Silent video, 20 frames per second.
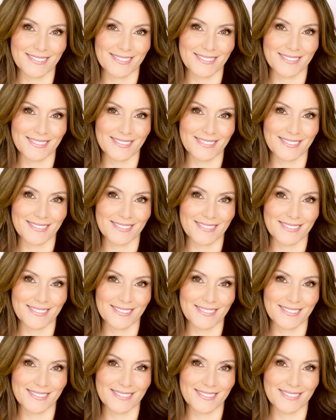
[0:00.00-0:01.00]

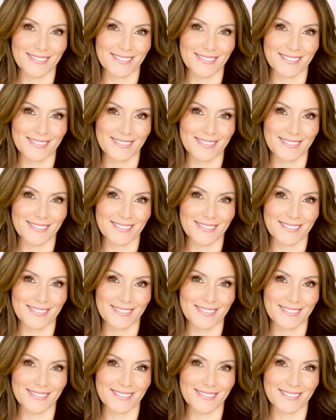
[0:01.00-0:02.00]

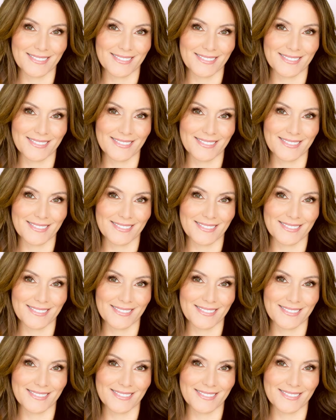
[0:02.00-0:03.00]

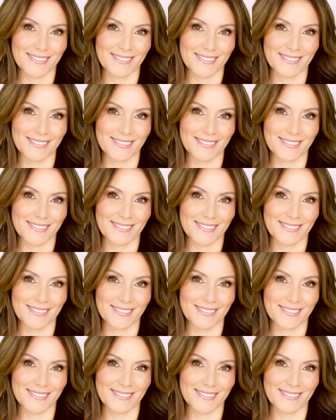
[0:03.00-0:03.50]
This is a still picture; no speech is visible.